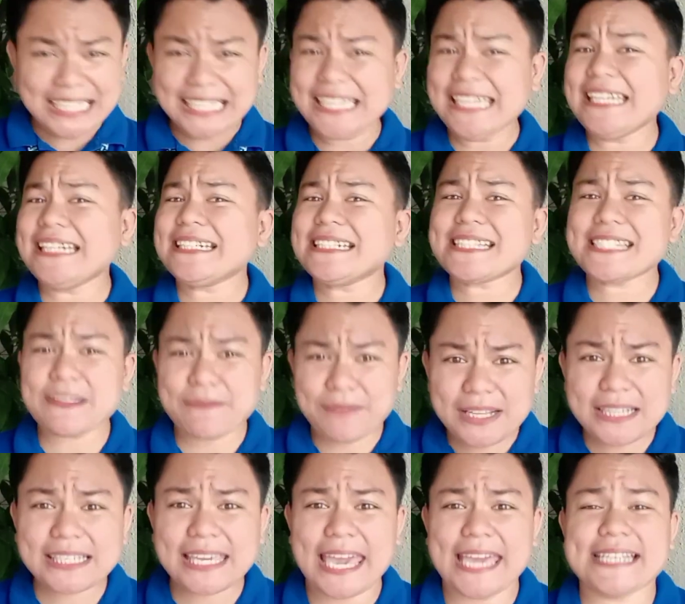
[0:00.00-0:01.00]
In
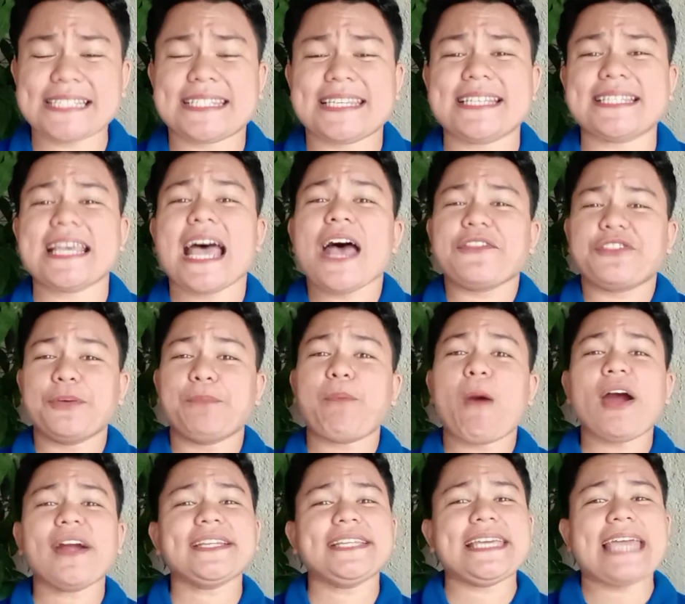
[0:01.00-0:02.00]
civil cases, the
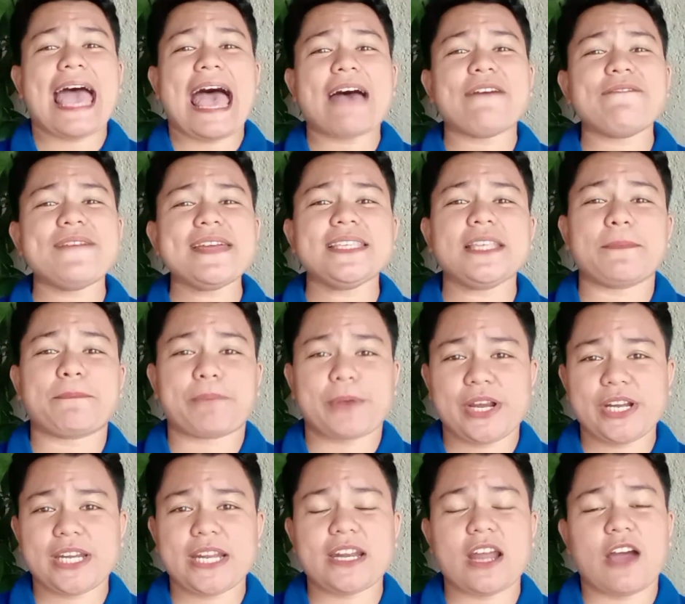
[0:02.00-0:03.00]
party having the
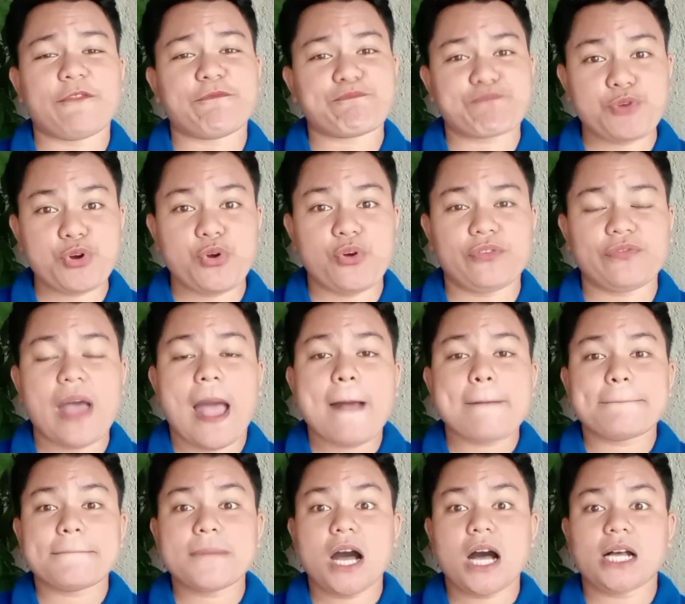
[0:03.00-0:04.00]
burden of
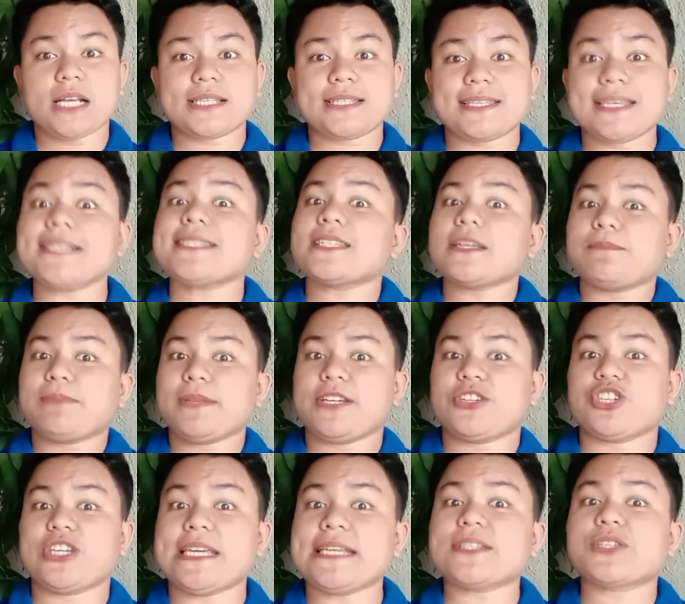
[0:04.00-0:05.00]
proof must
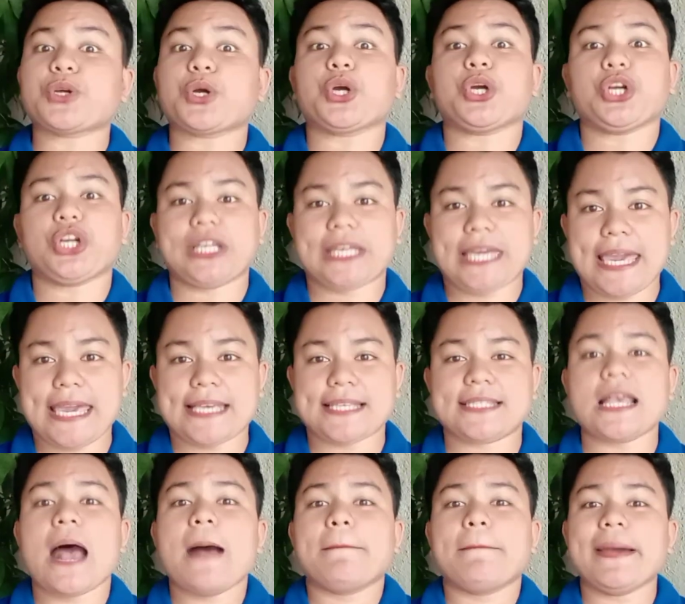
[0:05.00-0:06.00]
establish his or her
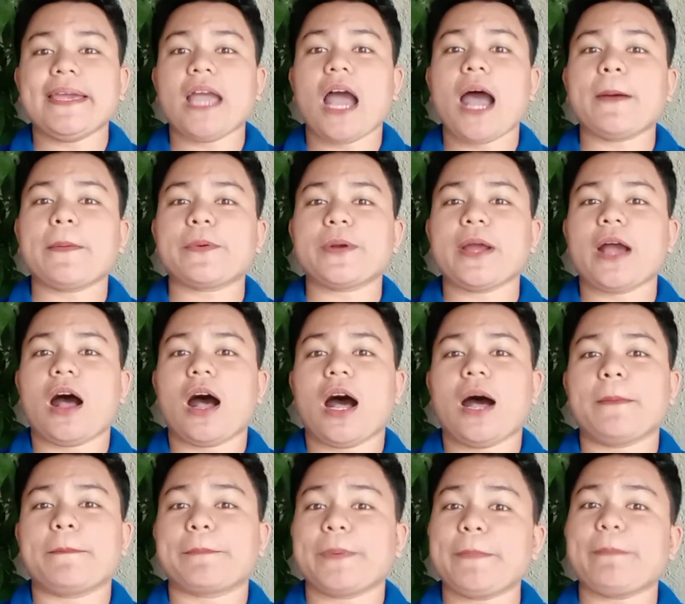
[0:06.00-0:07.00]
case by
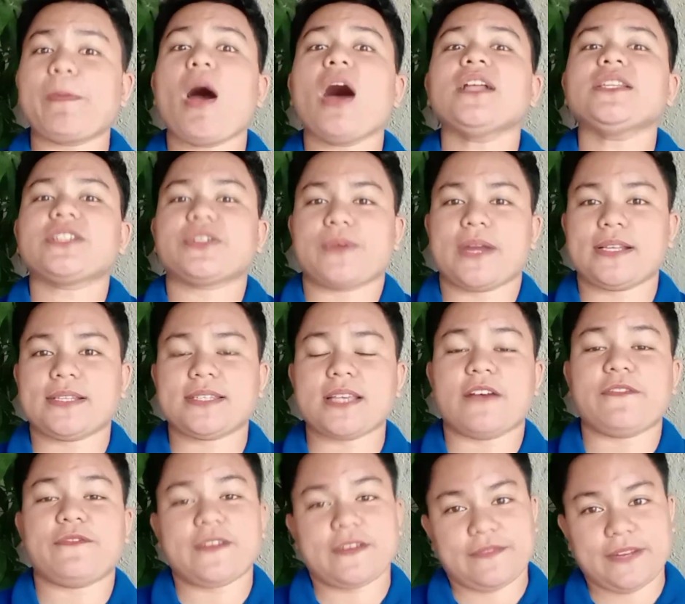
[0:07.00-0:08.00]
a preponderance
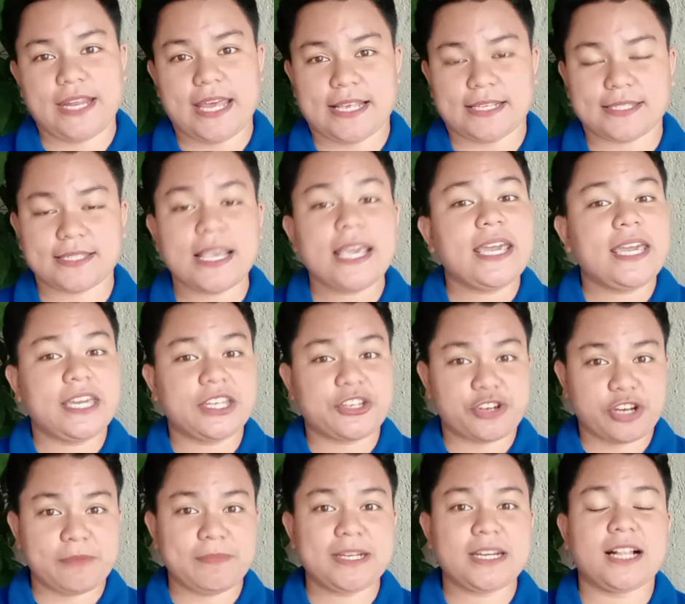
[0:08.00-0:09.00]
of evidence. In
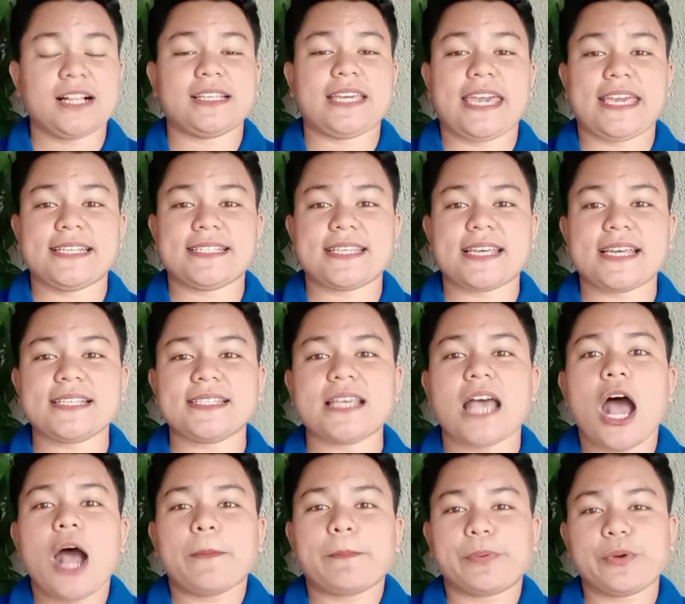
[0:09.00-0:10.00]
criminal cases,
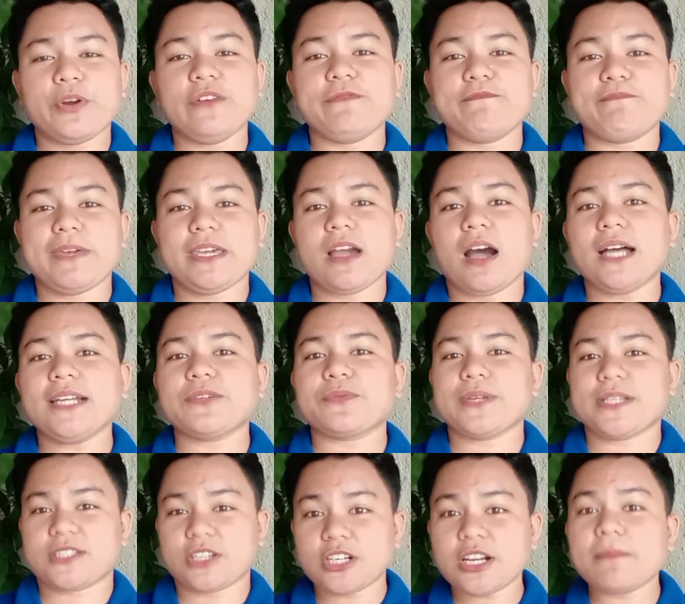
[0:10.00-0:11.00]
proof
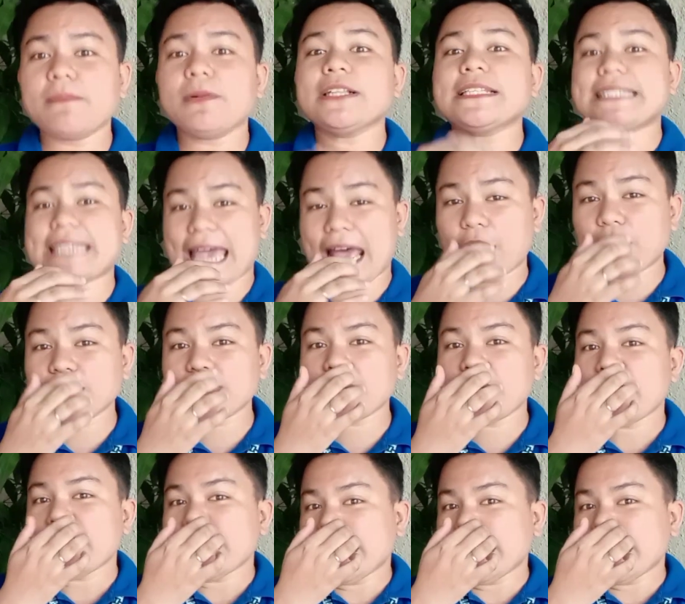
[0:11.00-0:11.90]
beyond reasonable doubt.